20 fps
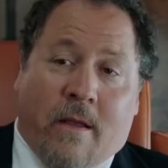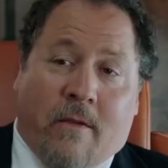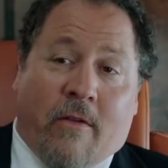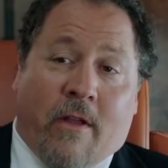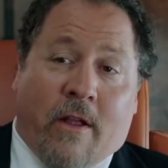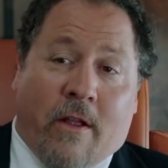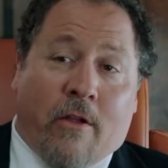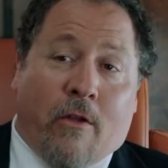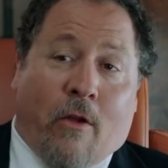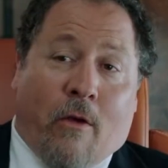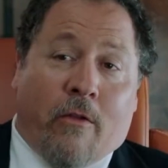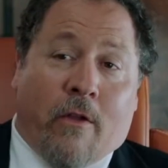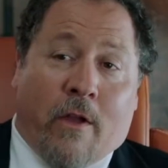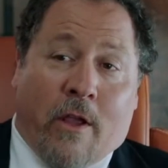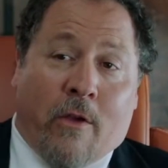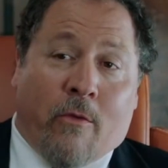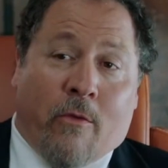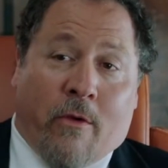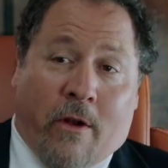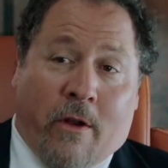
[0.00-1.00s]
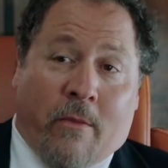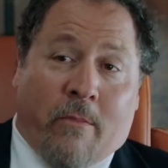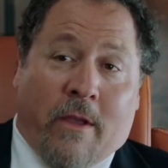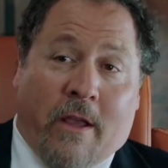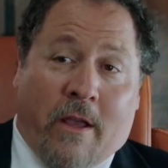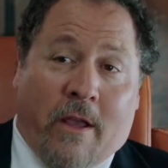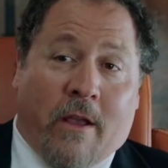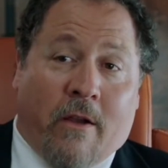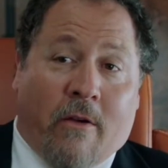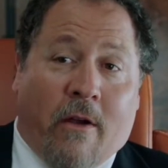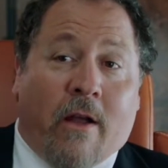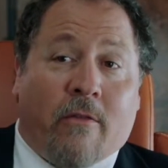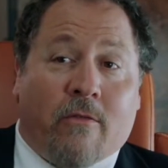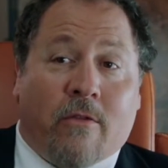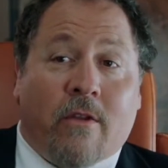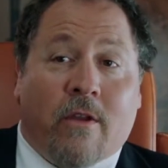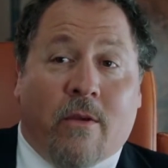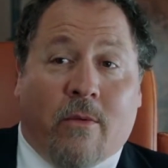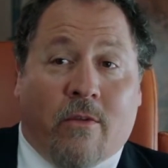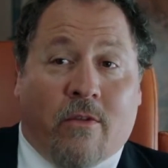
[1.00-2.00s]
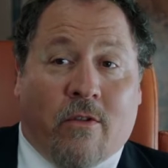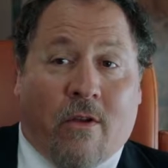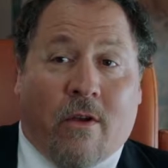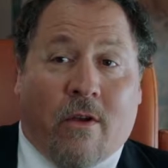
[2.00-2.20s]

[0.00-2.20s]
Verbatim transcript: if he didn't know that you were going to be here after he was